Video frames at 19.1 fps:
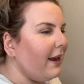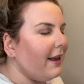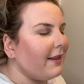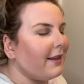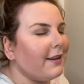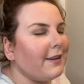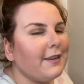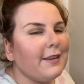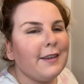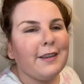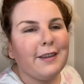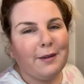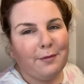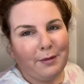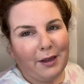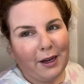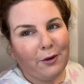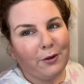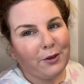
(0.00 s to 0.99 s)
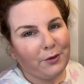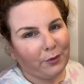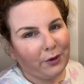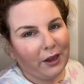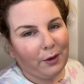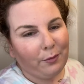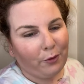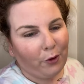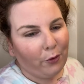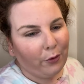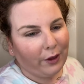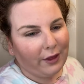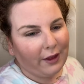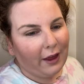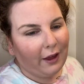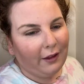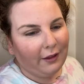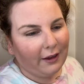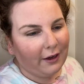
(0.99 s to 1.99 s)
the system there is really broken, the
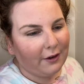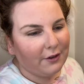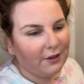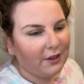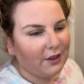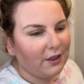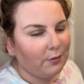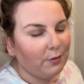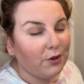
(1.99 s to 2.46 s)
healthcare system.